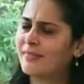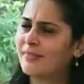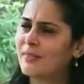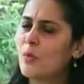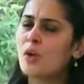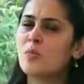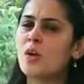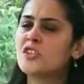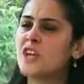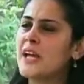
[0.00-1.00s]
Mm-hmm.
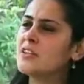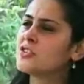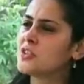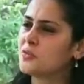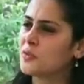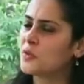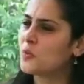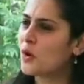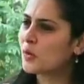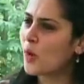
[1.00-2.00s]
What changed it for you?
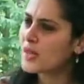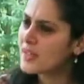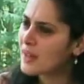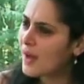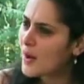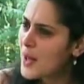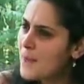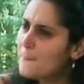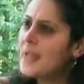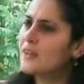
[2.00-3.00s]

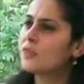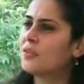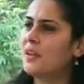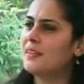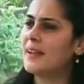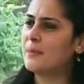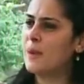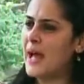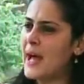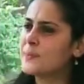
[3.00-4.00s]
Made you think that
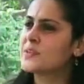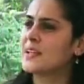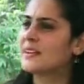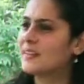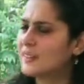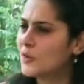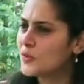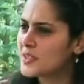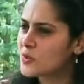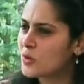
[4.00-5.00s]
perhaps that, you
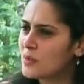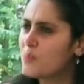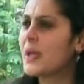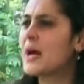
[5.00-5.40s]
know, this could